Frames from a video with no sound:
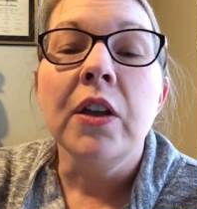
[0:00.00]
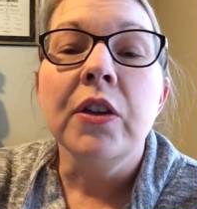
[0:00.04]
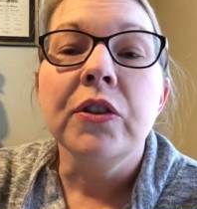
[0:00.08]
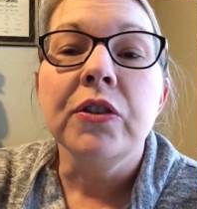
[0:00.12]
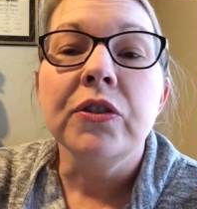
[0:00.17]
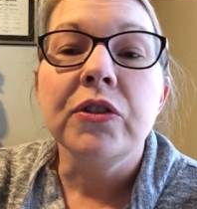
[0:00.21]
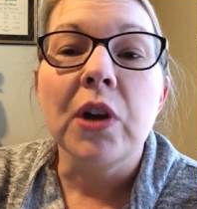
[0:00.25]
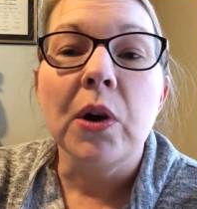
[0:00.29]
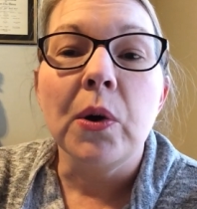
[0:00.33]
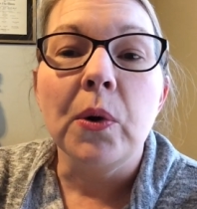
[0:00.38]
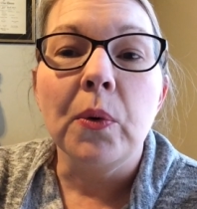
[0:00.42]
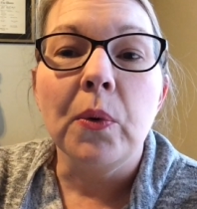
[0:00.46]

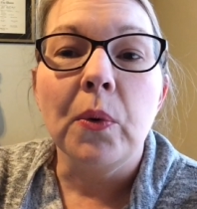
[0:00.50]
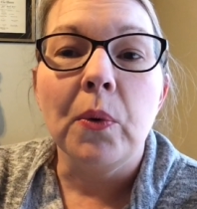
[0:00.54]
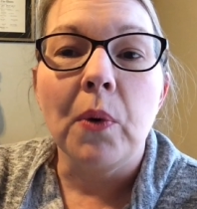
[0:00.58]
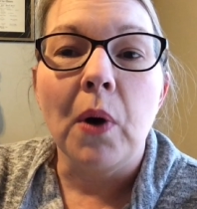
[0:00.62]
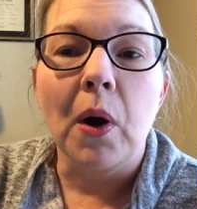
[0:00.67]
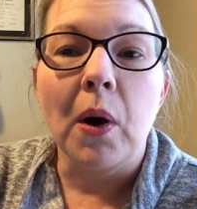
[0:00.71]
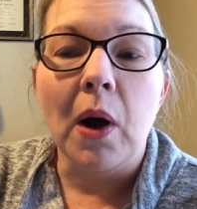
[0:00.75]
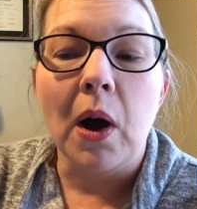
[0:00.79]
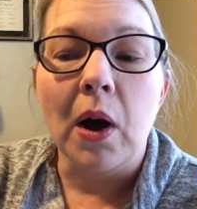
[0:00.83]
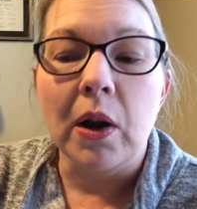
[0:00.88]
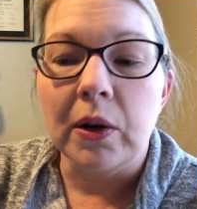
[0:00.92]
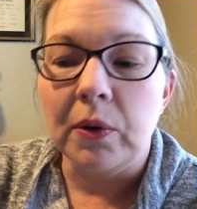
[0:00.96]
So
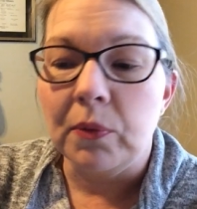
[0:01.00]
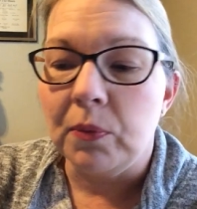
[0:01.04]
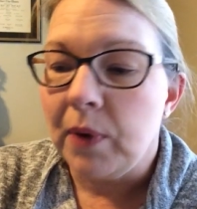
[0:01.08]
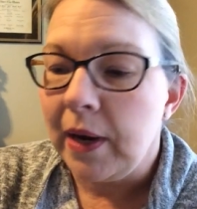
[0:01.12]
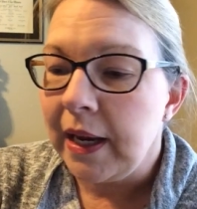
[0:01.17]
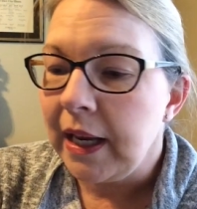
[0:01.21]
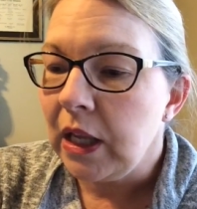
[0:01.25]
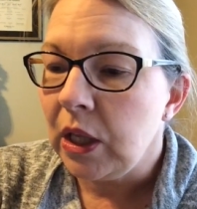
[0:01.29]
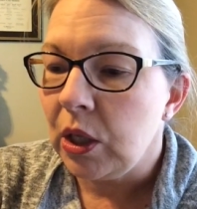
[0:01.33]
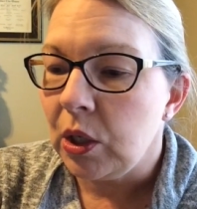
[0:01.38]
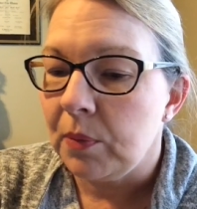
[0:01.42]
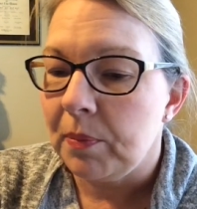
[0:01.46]
on a
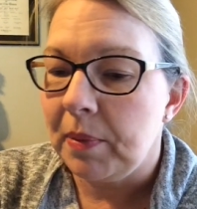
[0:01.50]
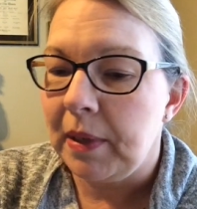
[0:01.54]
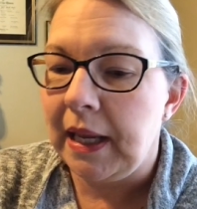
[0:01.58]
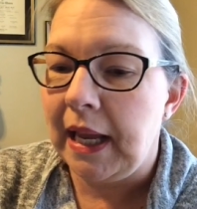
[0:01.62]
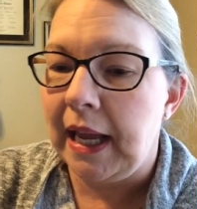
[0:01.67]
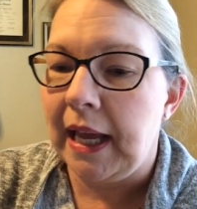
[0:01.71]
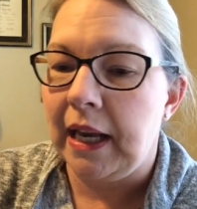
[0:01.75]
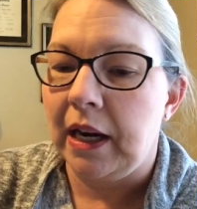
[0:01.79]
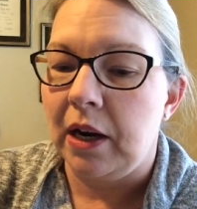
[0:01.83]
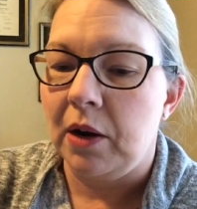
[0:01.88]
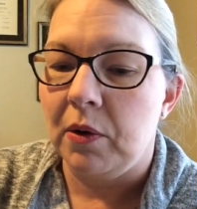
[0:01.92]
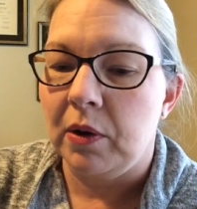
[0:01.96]
regular
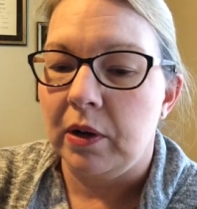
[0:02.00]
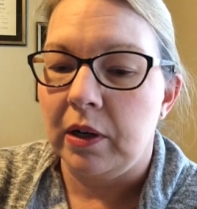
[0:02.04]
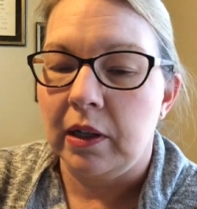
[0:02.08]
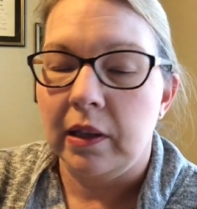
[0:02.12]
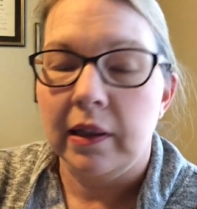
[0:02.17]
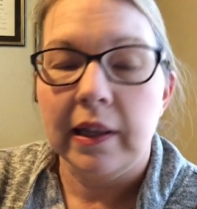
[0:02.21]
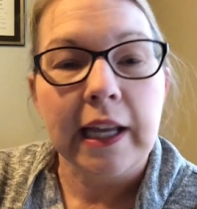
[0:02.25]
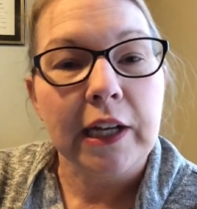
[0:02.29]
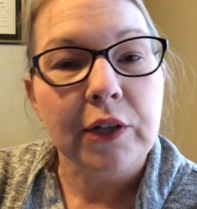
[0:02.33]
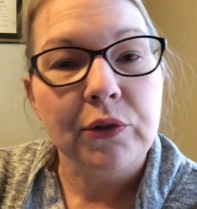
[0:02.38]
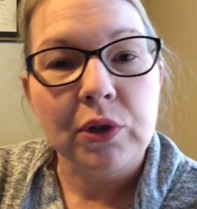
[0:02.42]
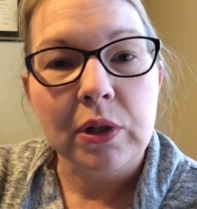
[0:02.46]
piano, on an
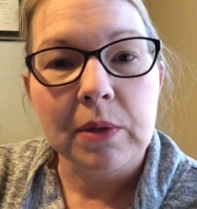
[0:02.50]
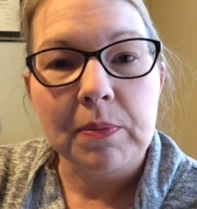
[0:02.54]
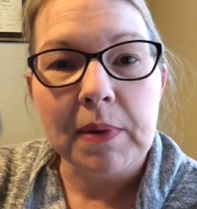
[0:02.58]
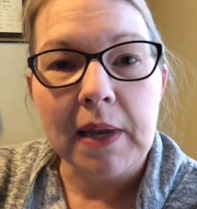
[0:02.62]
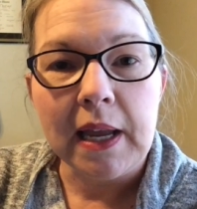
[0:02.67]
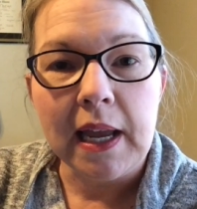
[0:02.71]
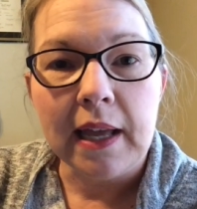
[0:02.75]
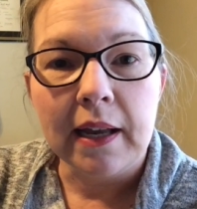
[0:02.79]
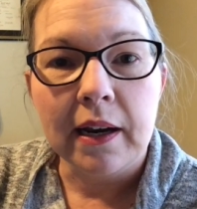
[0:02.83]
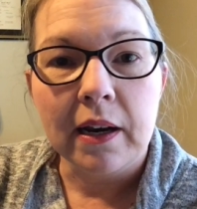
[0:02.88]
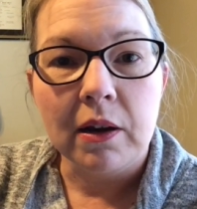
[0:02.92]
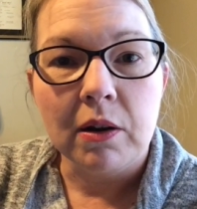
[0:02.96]
electric
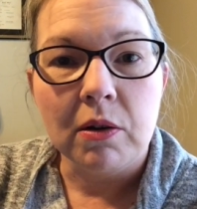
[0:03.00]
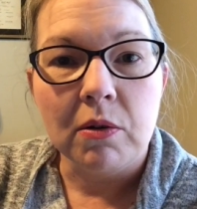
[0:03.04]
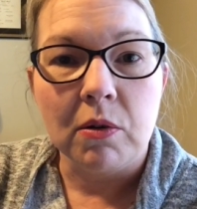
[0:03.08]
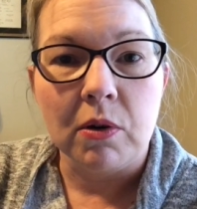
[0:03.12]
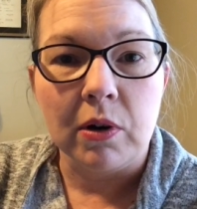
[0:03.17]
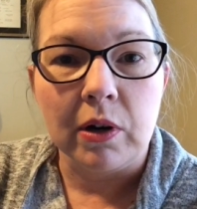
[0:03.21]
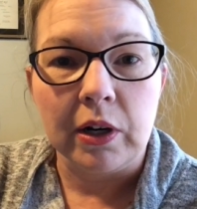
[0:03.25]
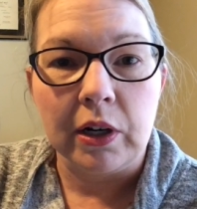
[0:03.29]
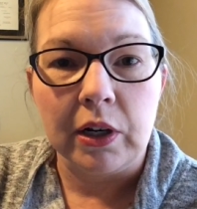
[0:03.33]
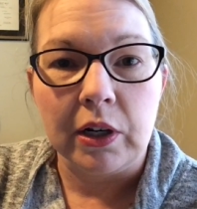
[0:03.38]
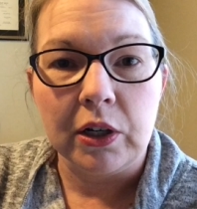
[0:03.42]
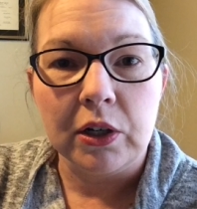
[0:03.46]
piano
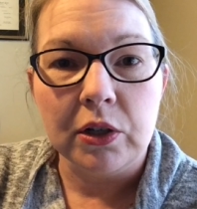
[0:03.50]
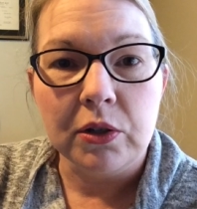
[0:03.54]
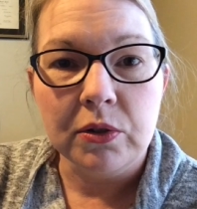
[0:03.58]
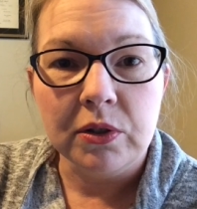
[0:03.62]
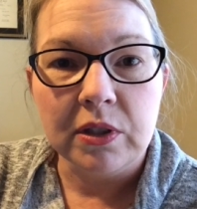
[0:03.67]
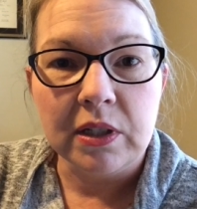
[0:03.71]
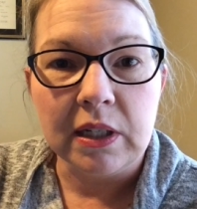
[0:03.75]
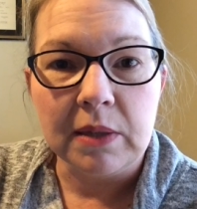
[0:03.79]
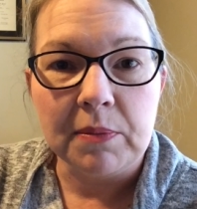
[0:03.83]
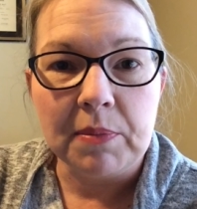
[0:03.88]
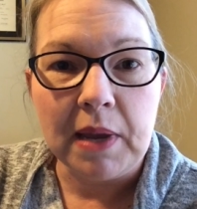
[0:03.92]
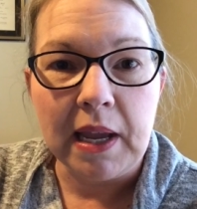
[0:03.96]
or an
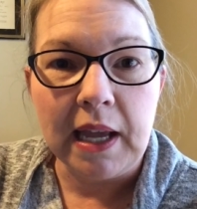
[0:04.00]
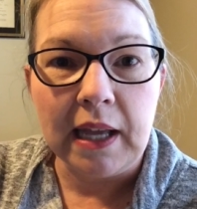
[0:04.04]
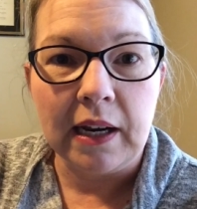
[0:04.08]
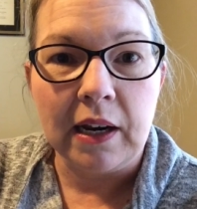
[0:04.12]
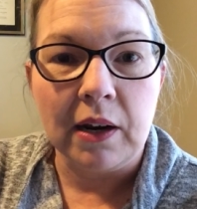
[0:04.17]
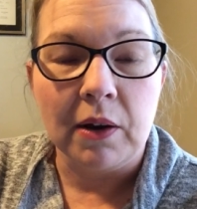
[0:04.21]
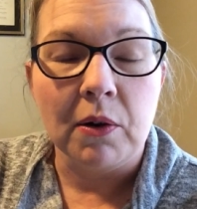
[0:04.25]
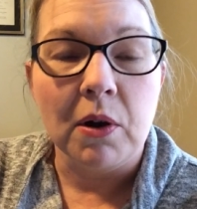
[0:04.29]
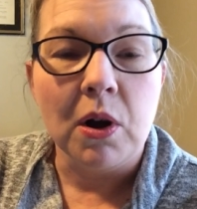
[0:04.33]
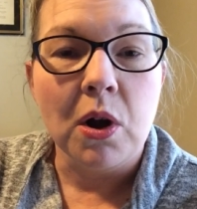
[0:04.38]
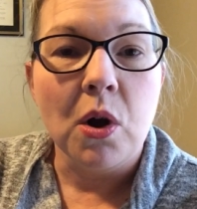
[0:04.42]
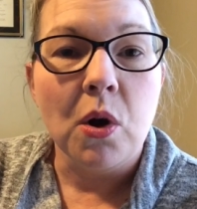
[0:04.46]
acoustic
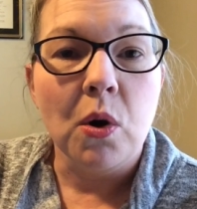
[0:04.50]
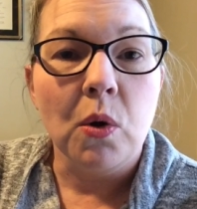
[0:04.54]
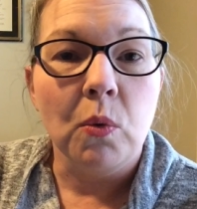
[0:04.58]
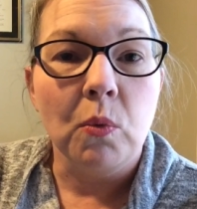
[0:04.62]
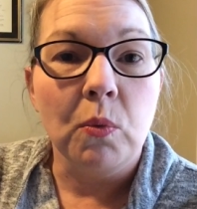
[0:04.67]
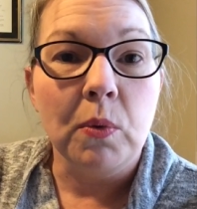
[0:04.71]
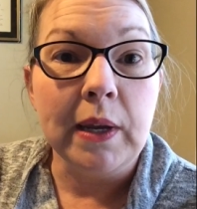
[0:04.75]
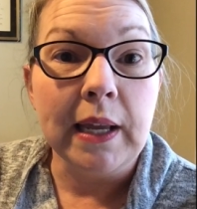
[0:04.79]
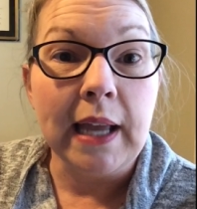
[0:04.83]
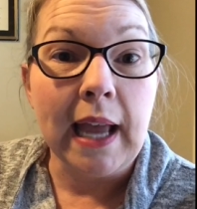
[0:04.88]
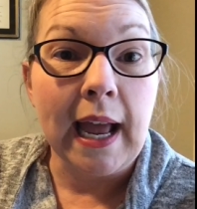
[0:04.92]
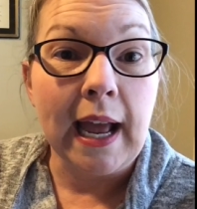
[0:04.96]
piano,
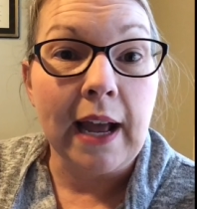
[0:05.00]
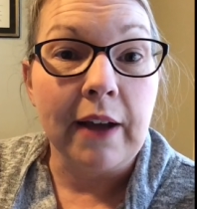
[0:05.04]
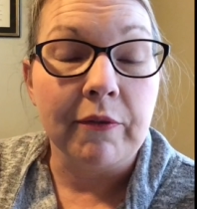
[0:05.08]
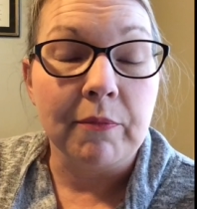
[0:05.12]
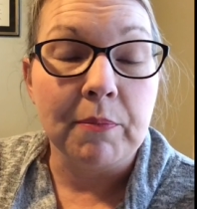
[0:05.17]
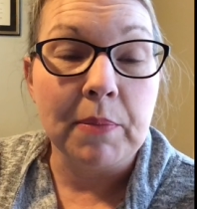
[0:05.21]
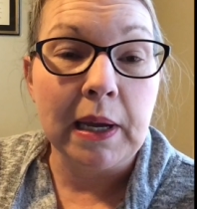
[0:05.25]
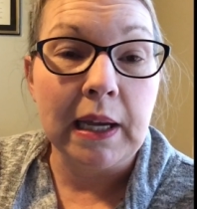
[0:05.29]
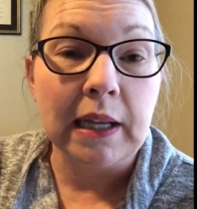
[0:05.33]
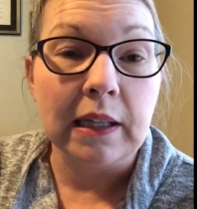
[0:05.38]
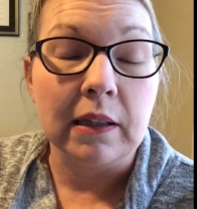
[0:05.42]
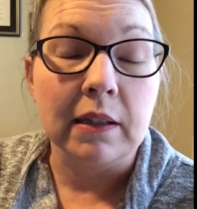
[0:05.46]
we have
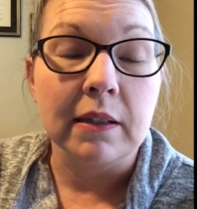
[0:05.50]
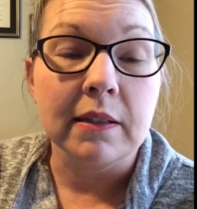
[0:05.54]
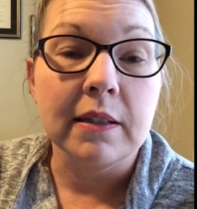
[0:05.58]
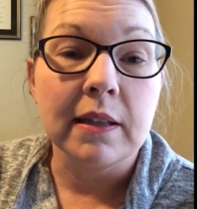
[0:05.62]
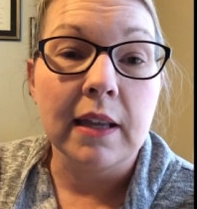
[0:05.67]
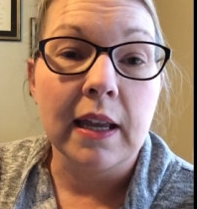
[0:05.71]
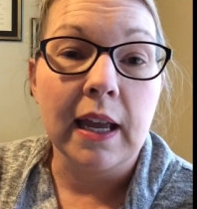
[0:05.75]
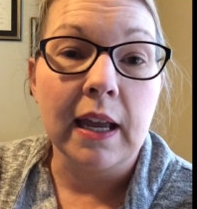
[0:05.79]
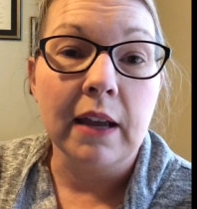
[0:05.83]
pedals.